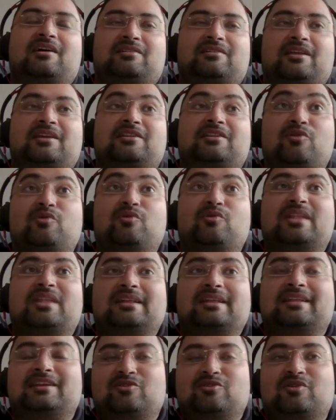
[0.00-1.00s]
they know
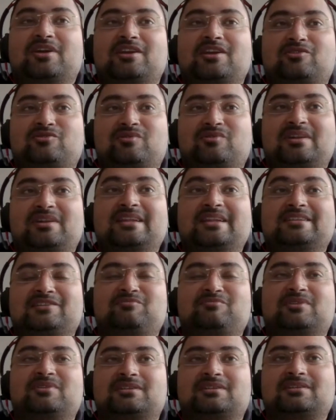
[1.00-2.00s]
that they're talking to a legit
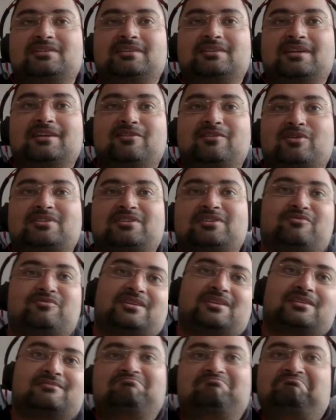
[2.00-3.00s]
person and not
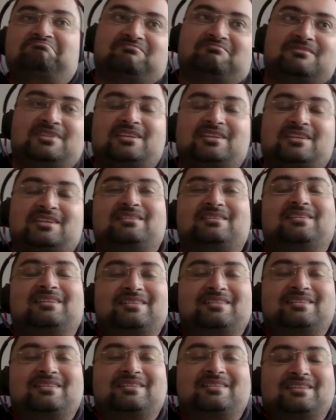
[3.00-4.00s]
someone
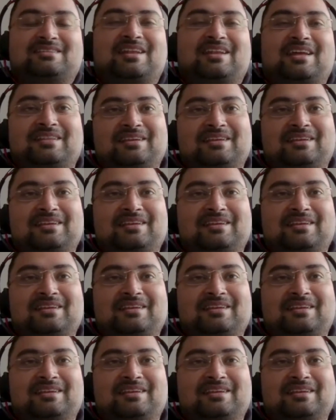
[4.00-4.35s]
just like this.